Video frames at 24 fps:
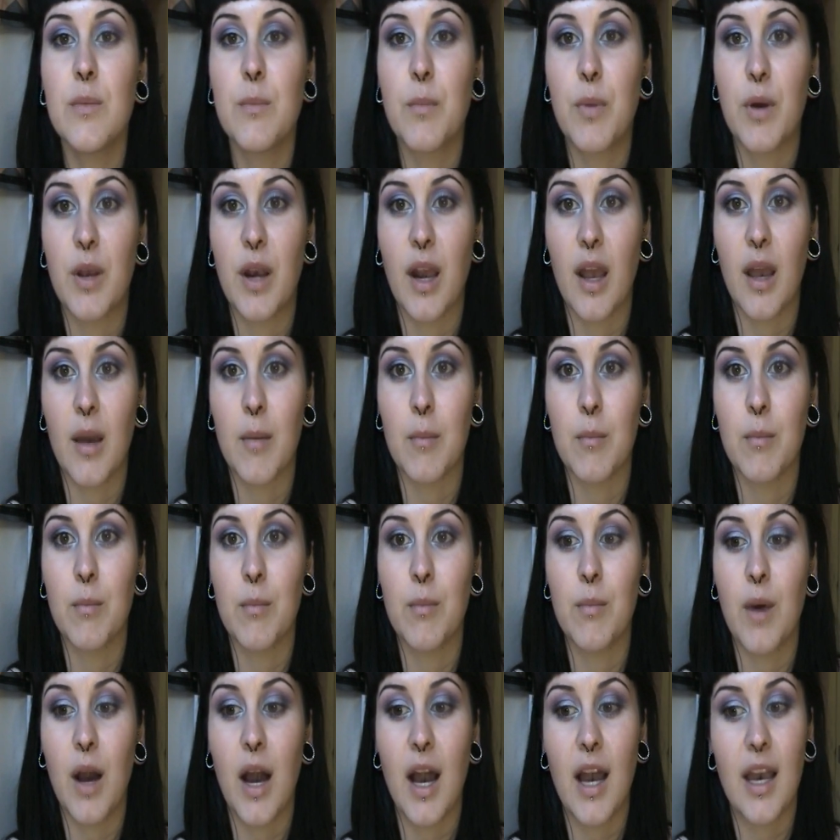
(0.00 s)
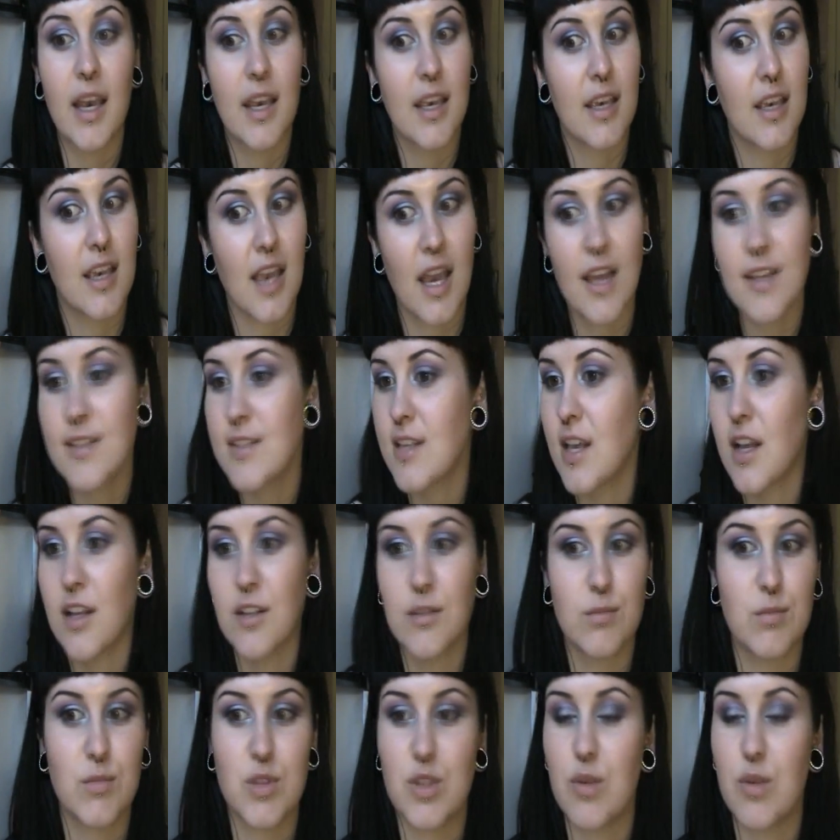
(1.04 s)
But I guess I'll